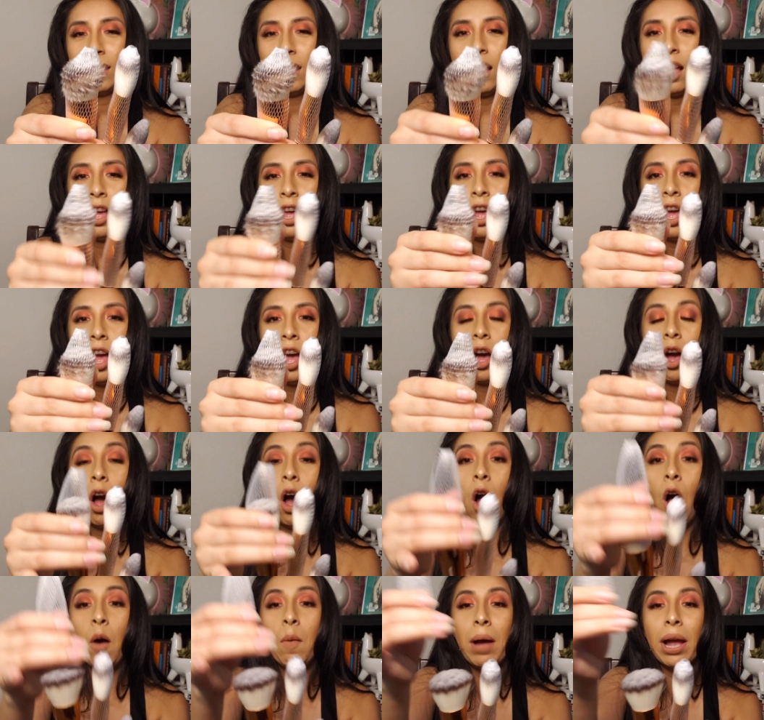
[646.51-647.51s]
Oh,
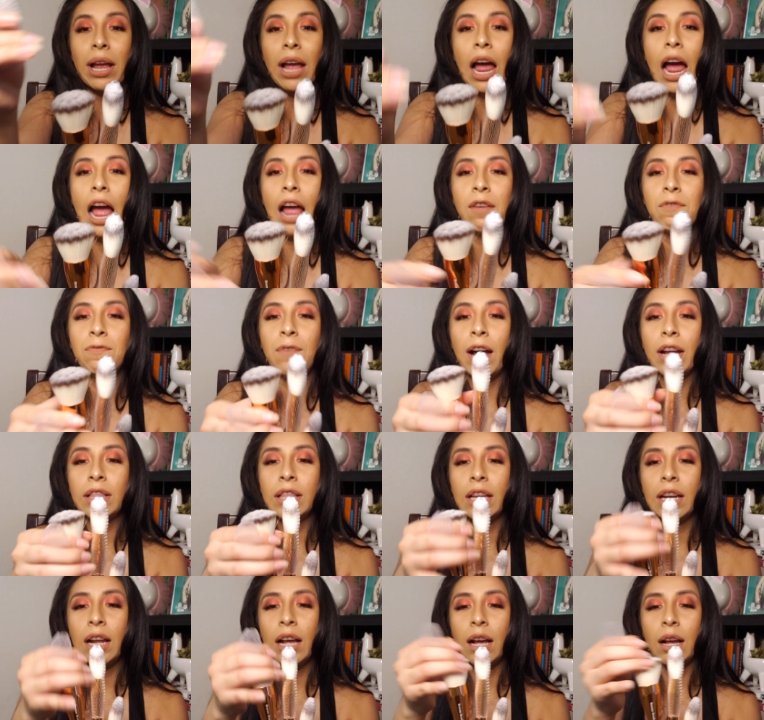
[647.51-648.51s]
my God. I
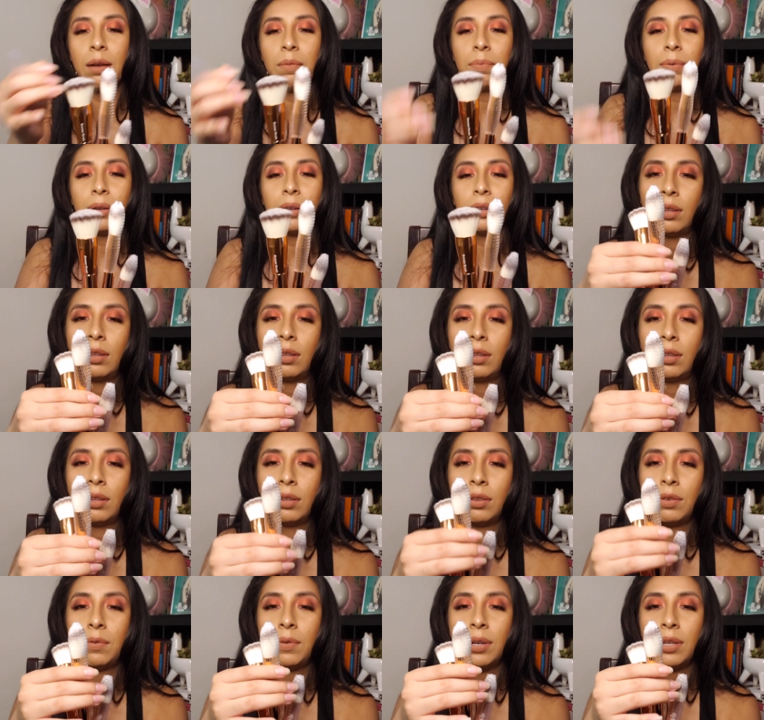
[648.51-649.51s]
fucked it up.
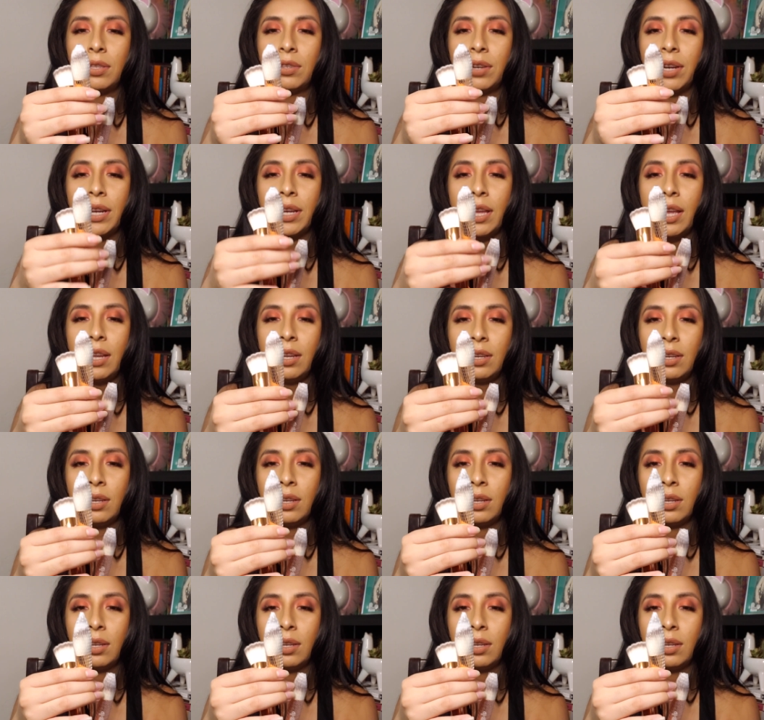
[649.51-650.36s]
You want to try again?